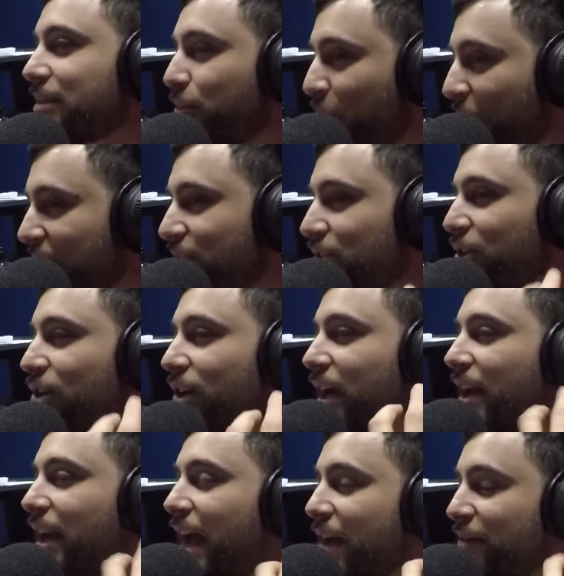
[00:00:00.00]
a painter,
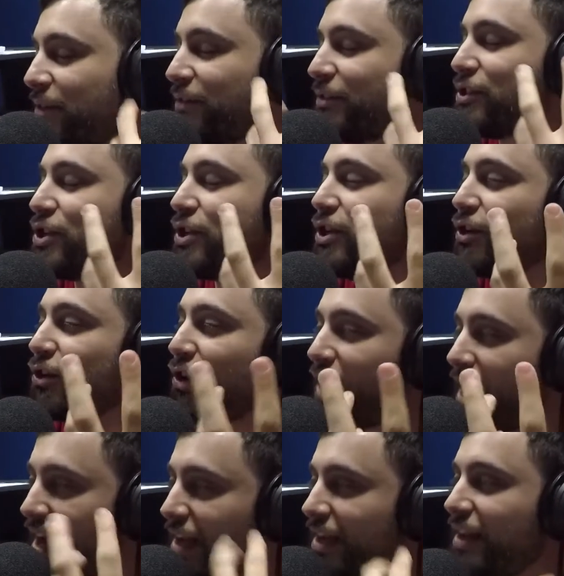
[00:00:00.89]
you kind of have a vision in
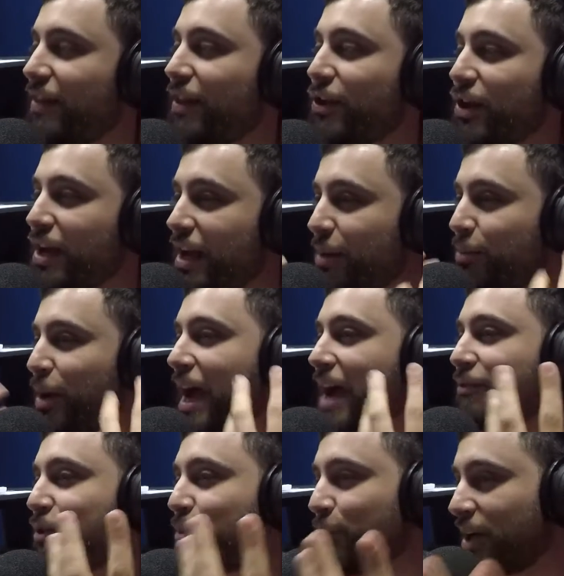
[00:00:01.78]
your head, and then you kind of
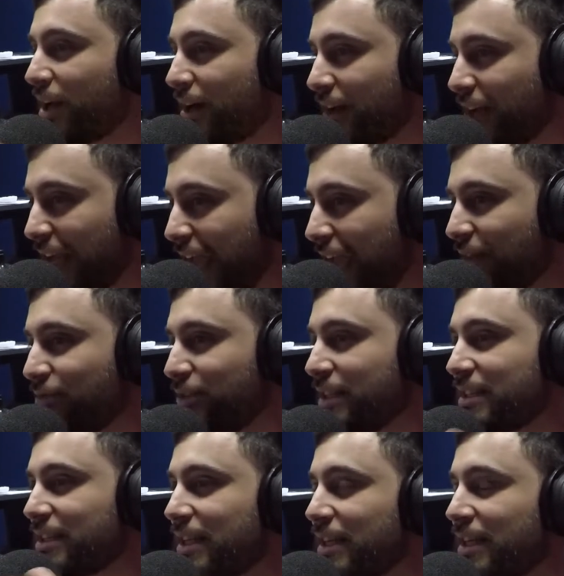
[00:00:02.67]
have to put it on a
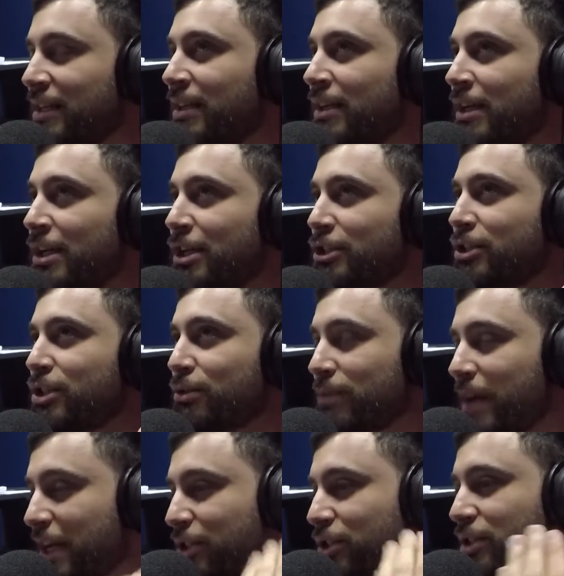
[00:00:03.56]
canvas, and a
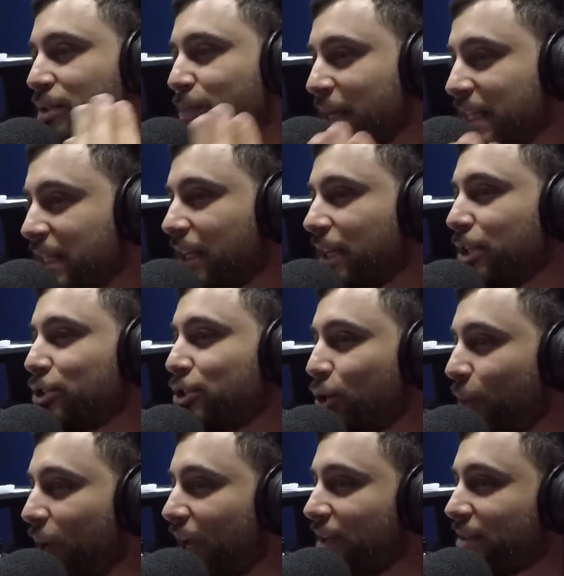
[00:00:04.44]
director is basically
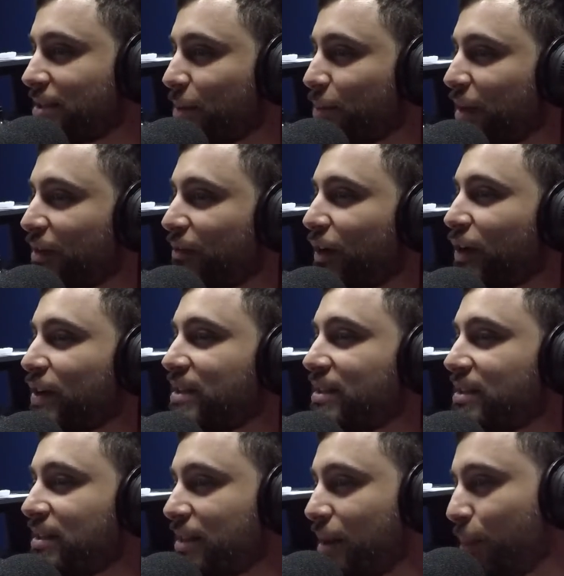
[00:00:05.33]
doing something
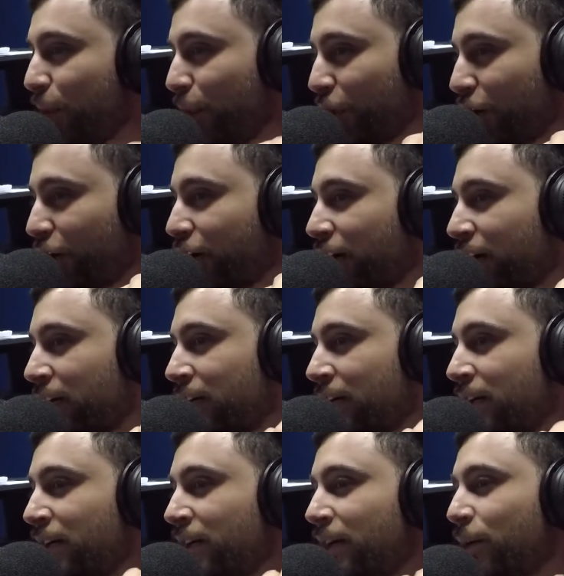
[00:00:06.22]
very
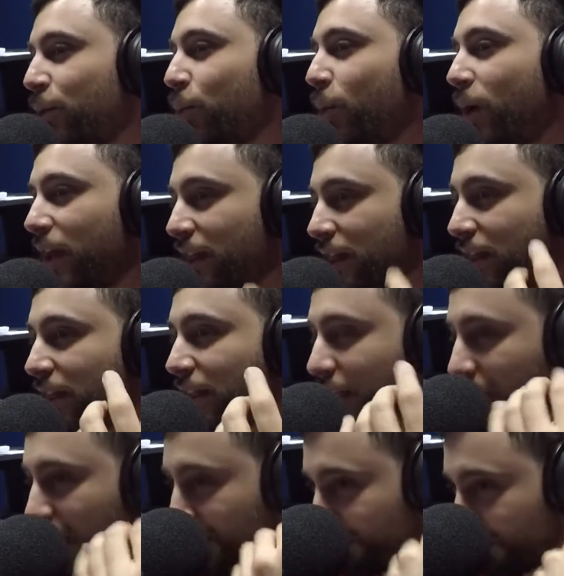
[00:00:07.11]
similar,
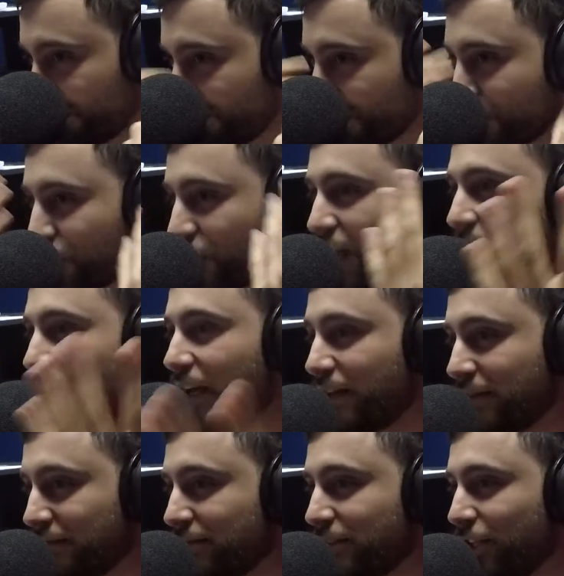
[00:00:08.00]
with kind of
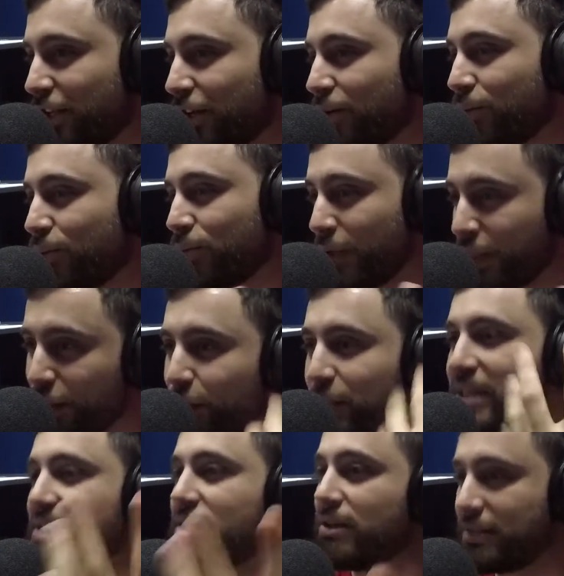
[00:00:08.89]
envisioning and,
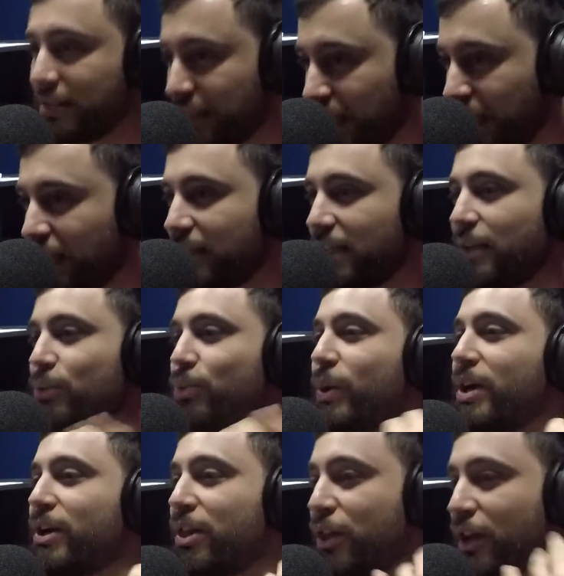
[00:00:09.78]
with the mise en scène
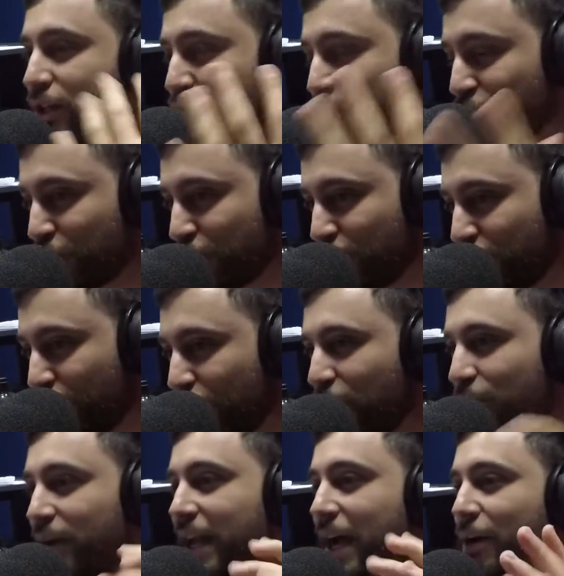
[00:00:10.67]
and where things should
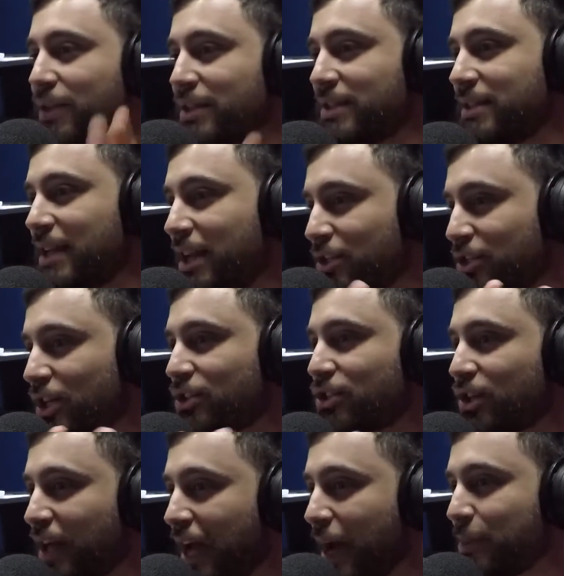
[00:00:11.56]
go and how the
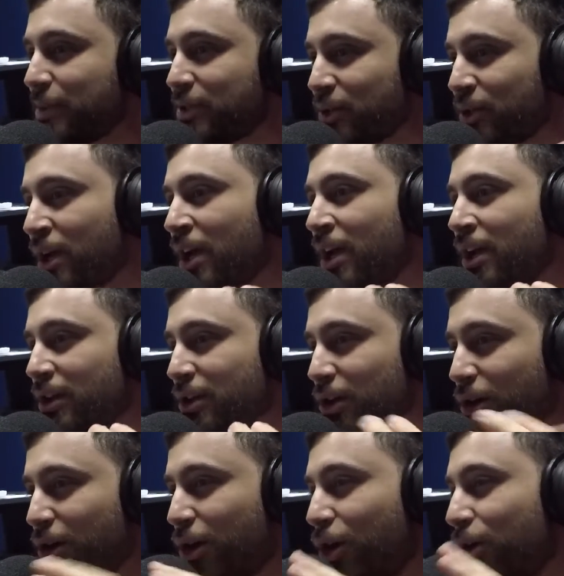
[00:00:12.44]
staging should happen. So
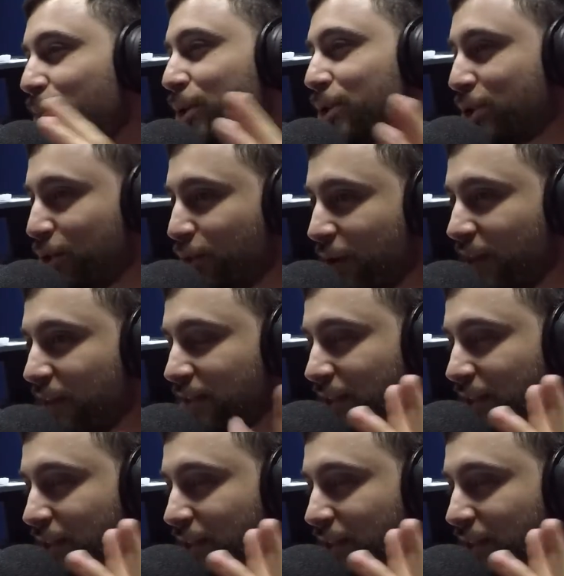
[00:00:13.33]
you're almost doing the